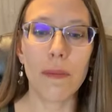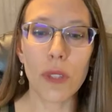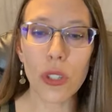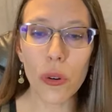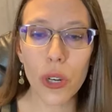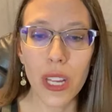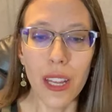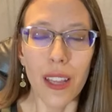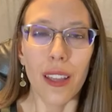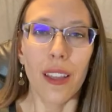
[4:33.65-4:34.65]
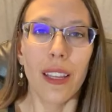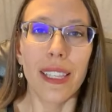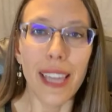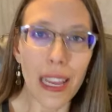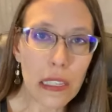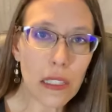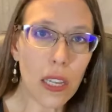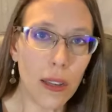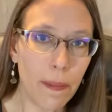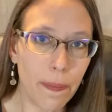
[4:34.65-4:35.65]
So yes,
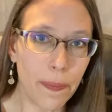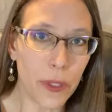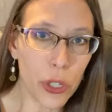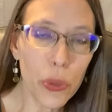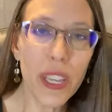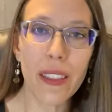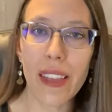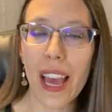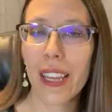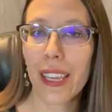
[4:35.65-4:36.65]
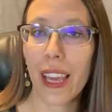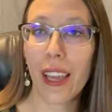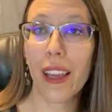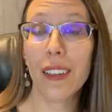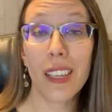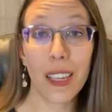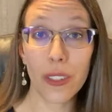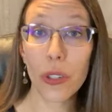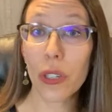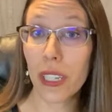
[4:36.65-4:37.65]
doing that can
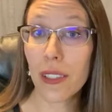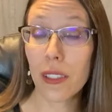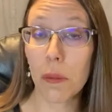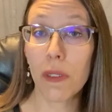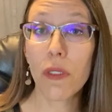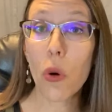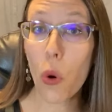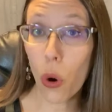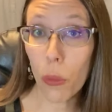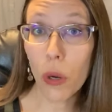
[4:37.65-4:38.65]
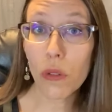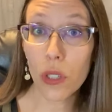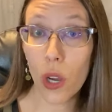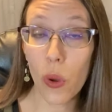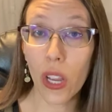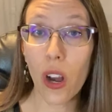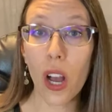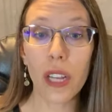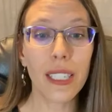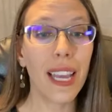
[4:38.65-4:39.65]
increase some of the hormones going on.